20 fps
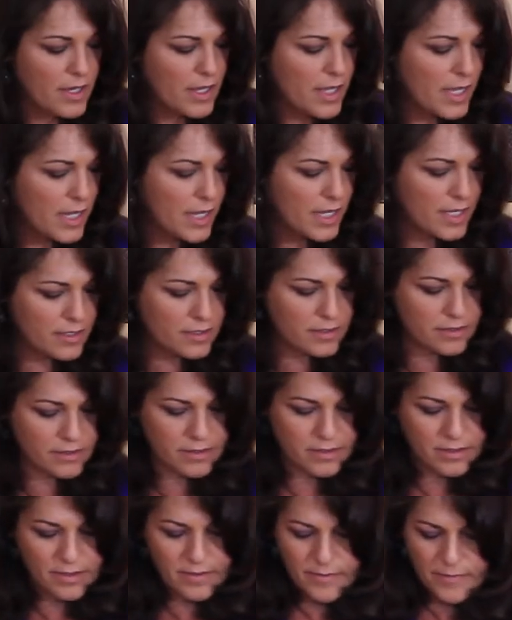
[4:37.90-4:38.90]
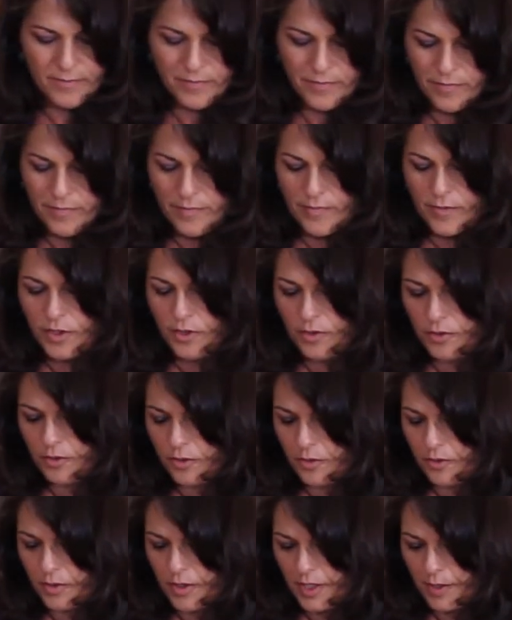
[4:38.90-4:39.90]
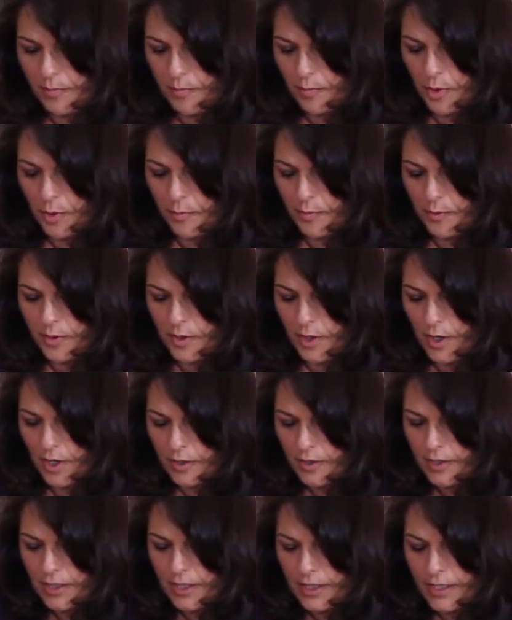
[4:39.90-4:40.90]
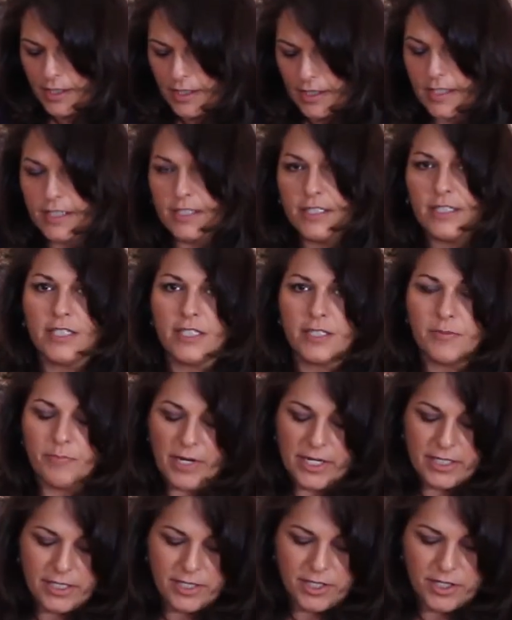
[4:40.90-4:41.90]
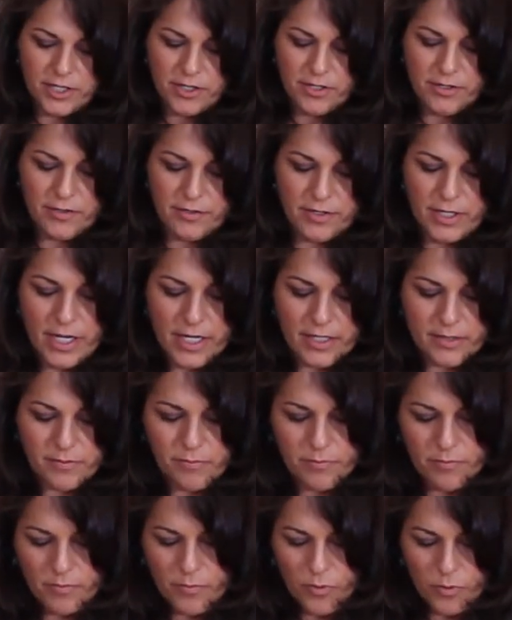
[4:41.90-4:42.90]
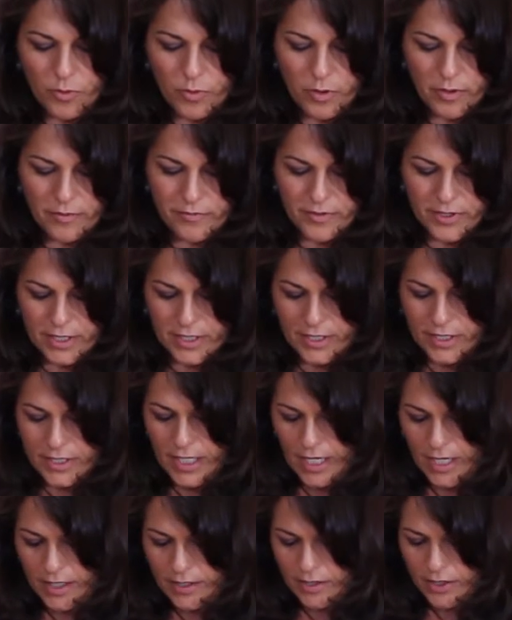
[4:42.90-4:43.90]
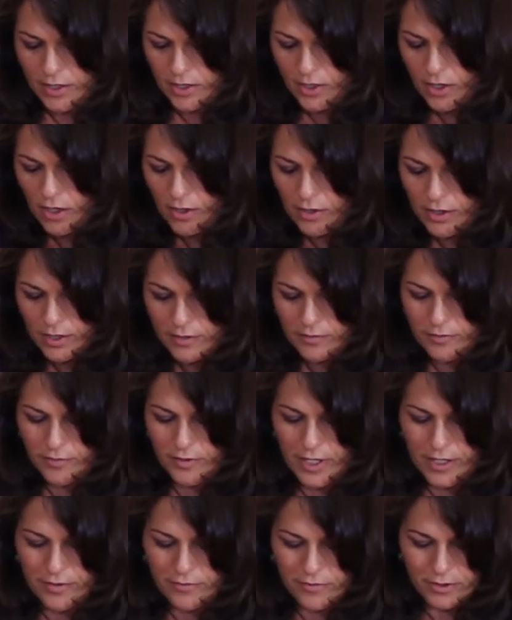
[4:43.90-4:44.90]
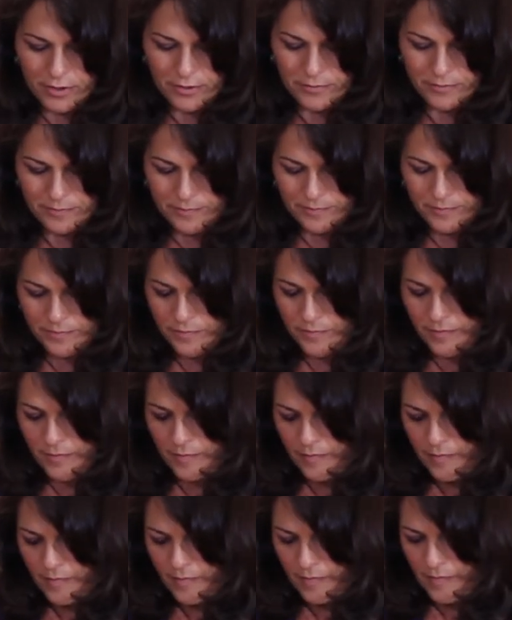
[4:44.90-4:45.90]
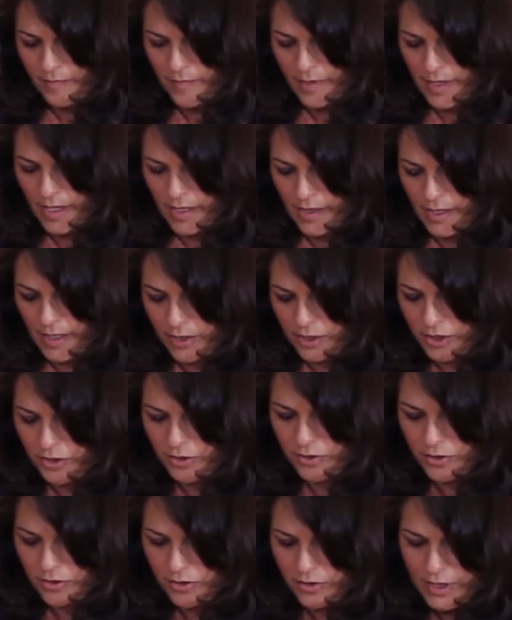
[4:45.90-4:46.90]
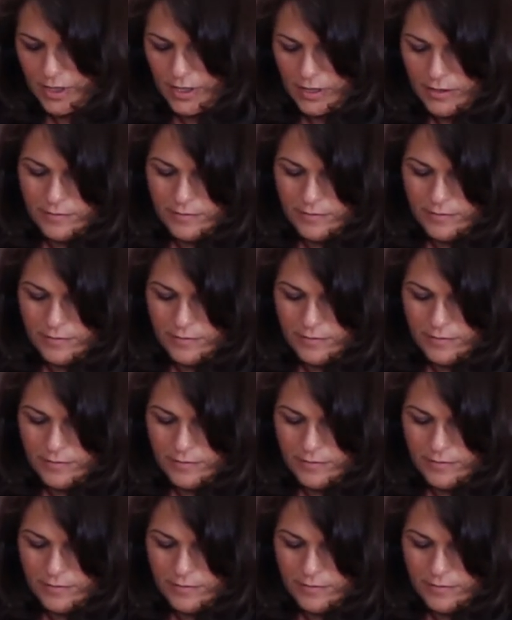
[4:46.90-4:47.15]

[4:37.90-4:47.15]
and usually purple garlic is spicier. It has more of an intense garlic flavor, and that's usually